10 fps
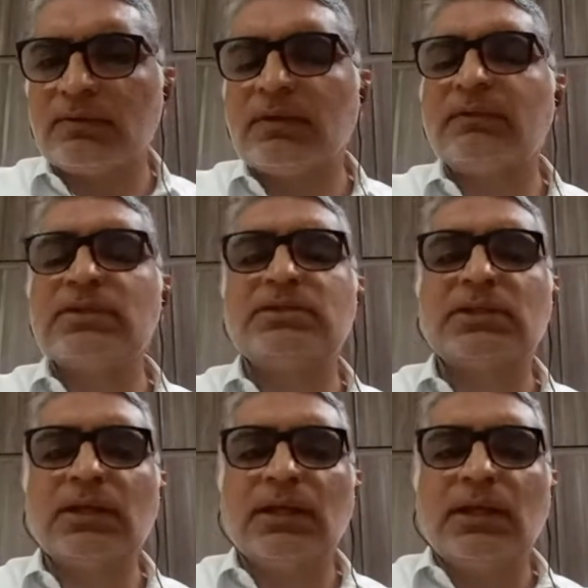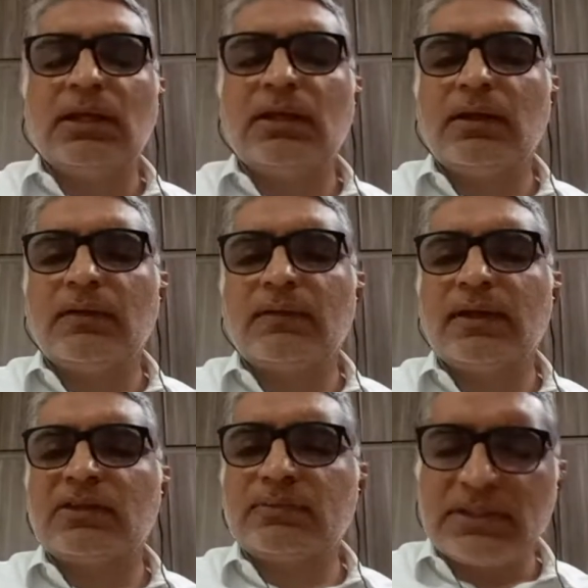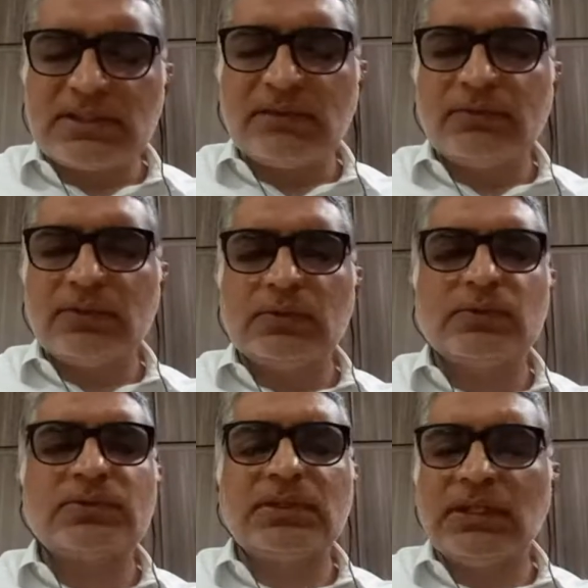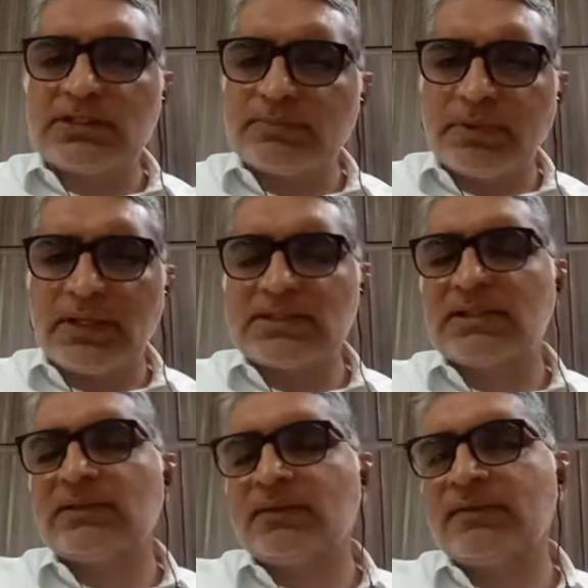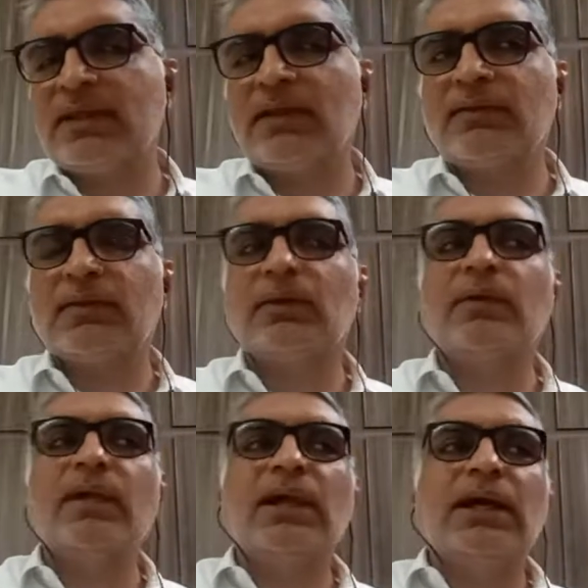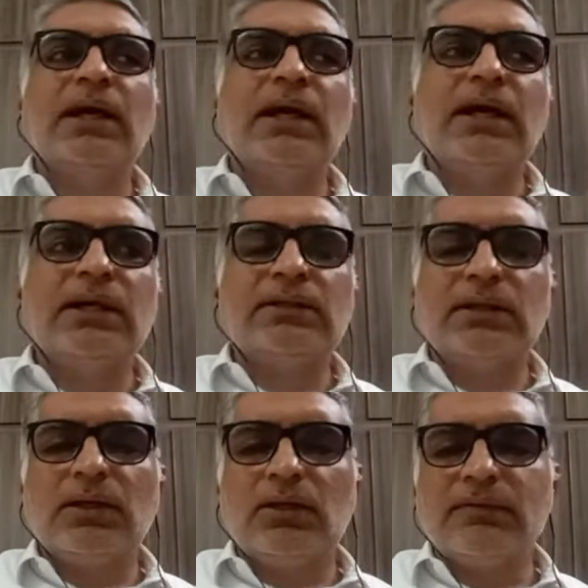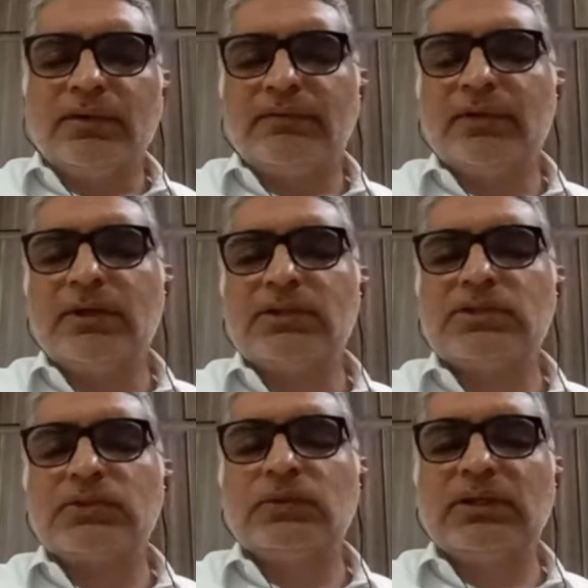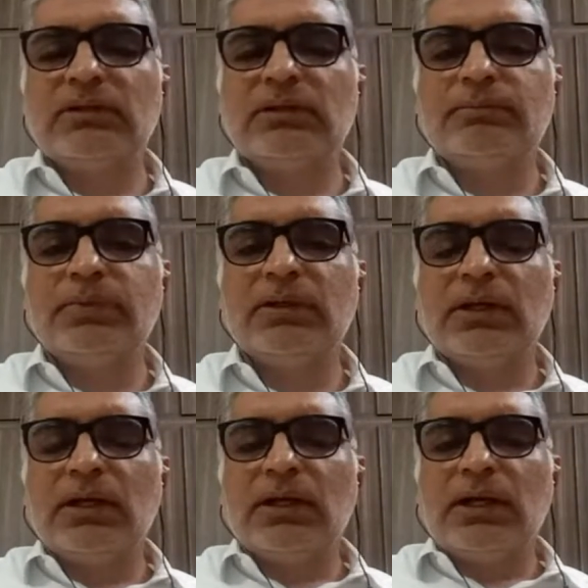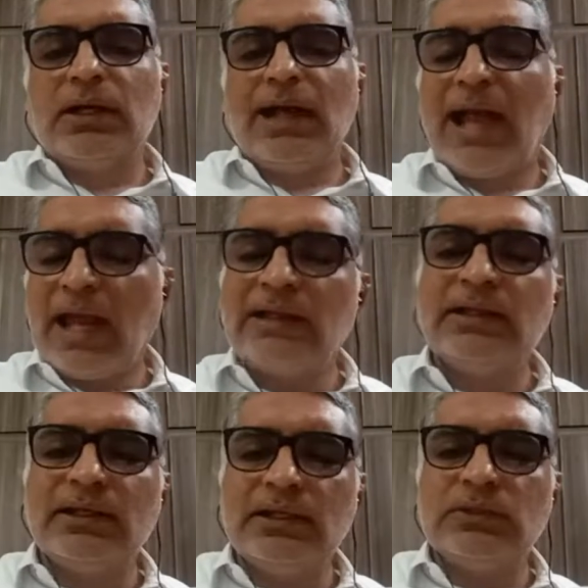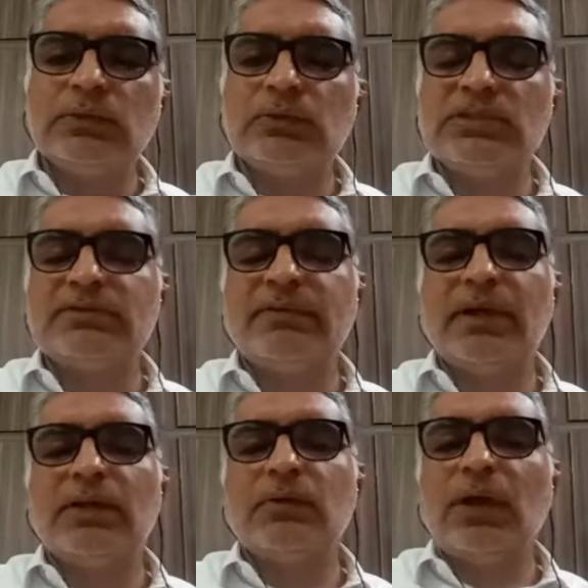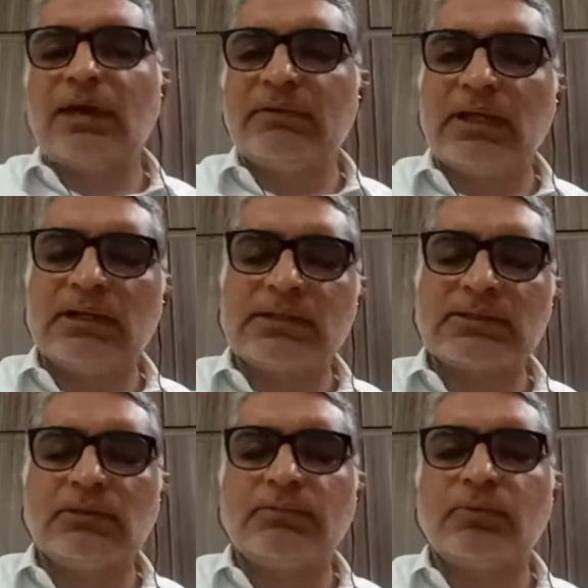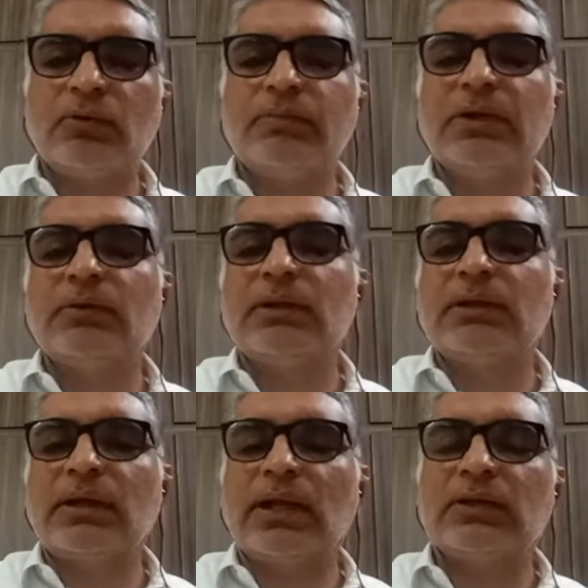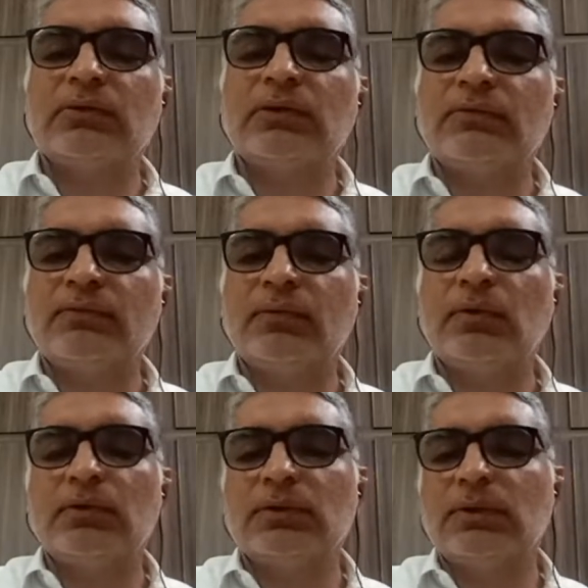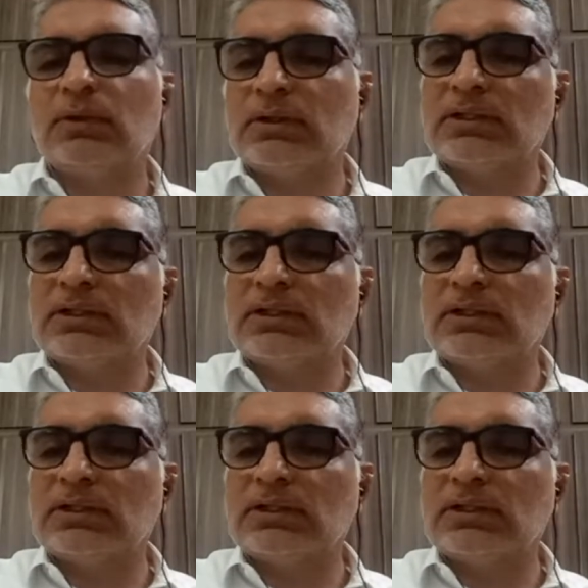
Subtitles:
which is expensive to use, needs space and everything. So there are a lot of efforts to develop handheld tools where you have an ultrasound probe and you can connect to your phone or